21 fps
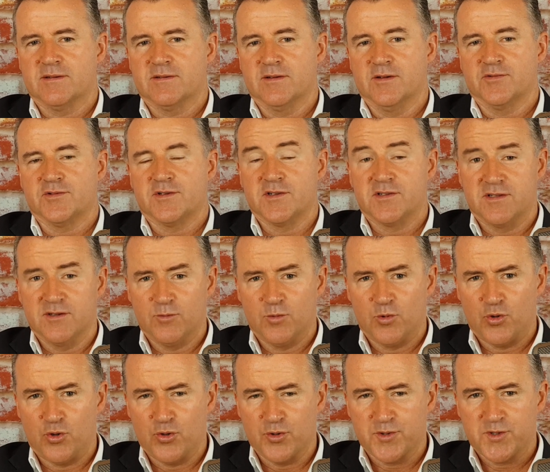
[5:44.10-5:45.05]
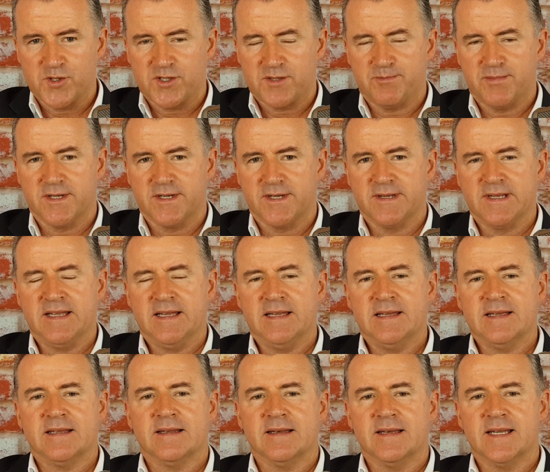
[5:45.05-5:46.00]
not just the wars, but
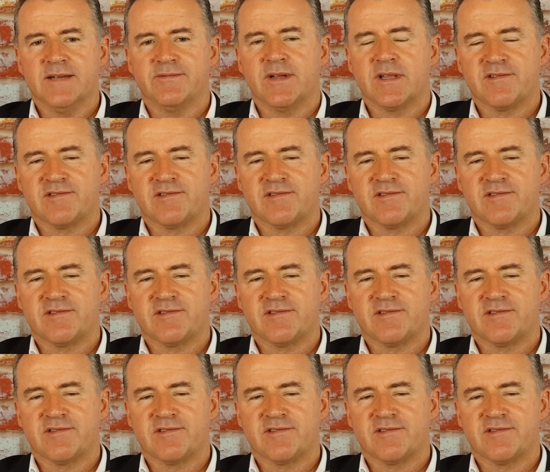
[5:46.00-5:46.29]
living